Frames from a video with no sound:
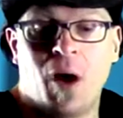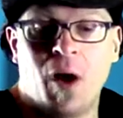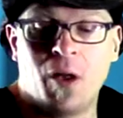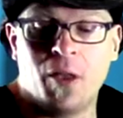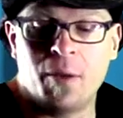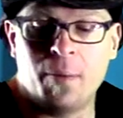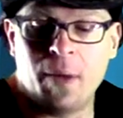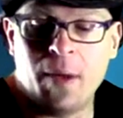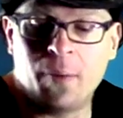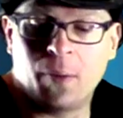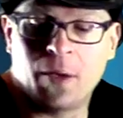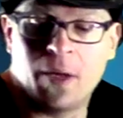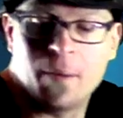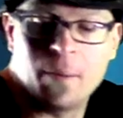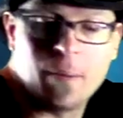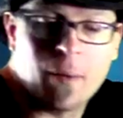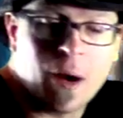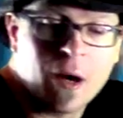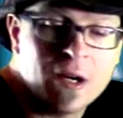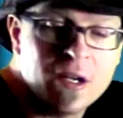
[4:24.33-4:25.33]
All the people
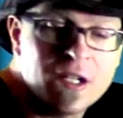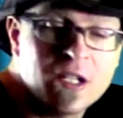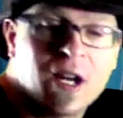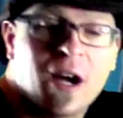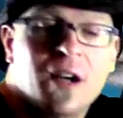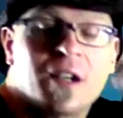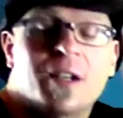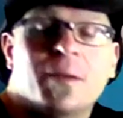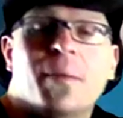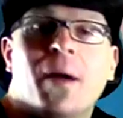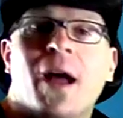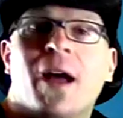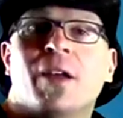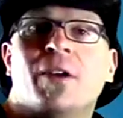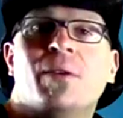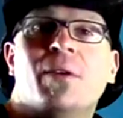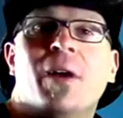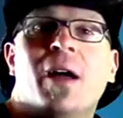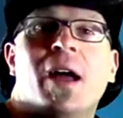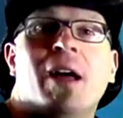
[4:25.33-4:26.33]
that Martin talked about
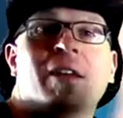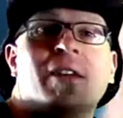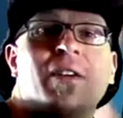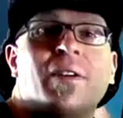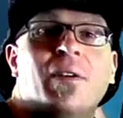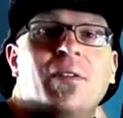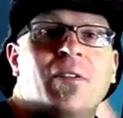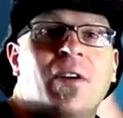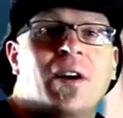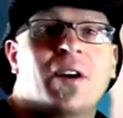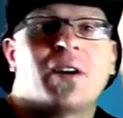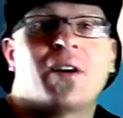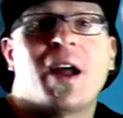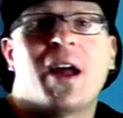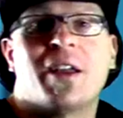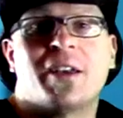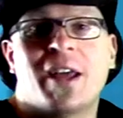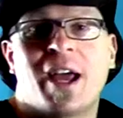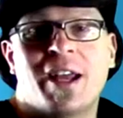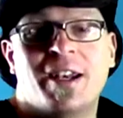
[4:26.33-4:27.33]
who had, you know, fuck
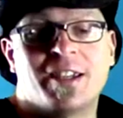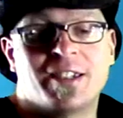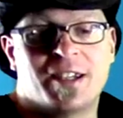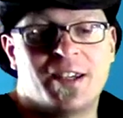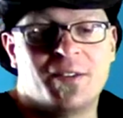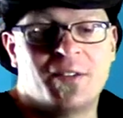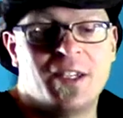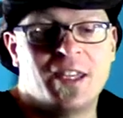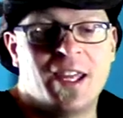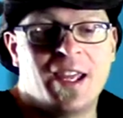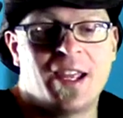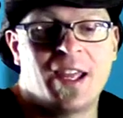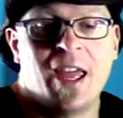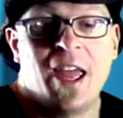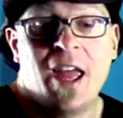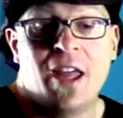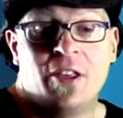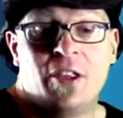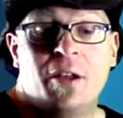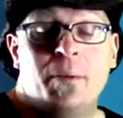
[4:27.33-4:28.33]
around itis and everything
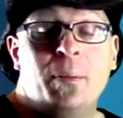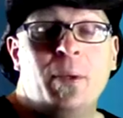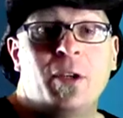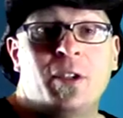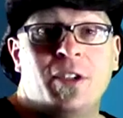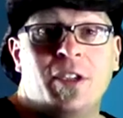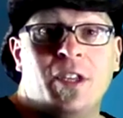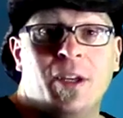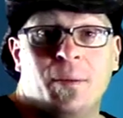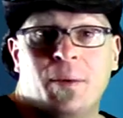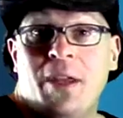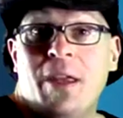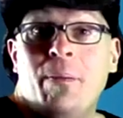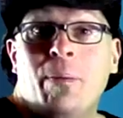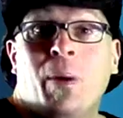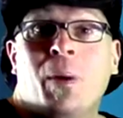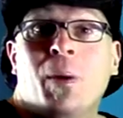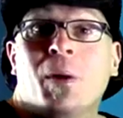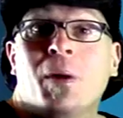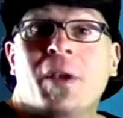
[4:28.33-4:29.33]
that appealed to them. He
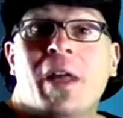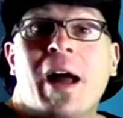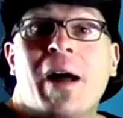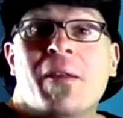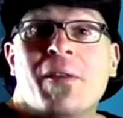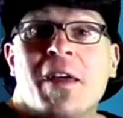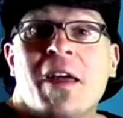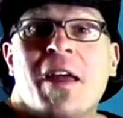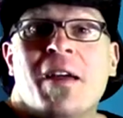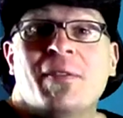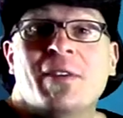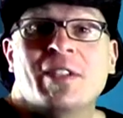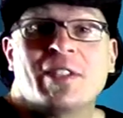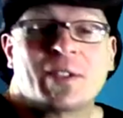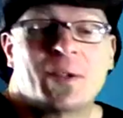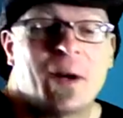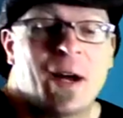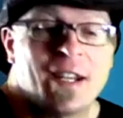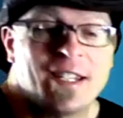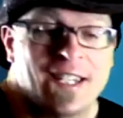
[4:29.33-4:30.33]
pulled out the heavy
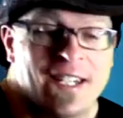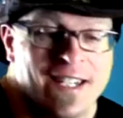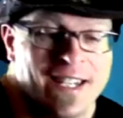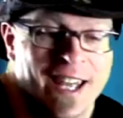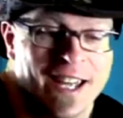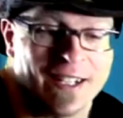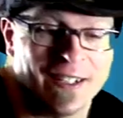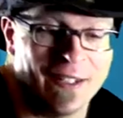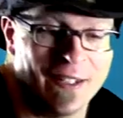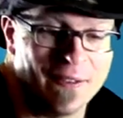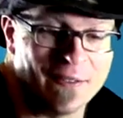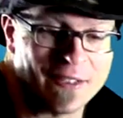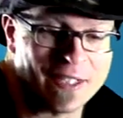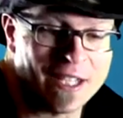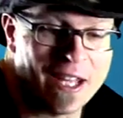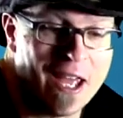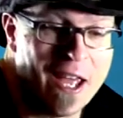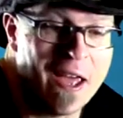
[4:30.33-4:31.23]
squats and deadlifts.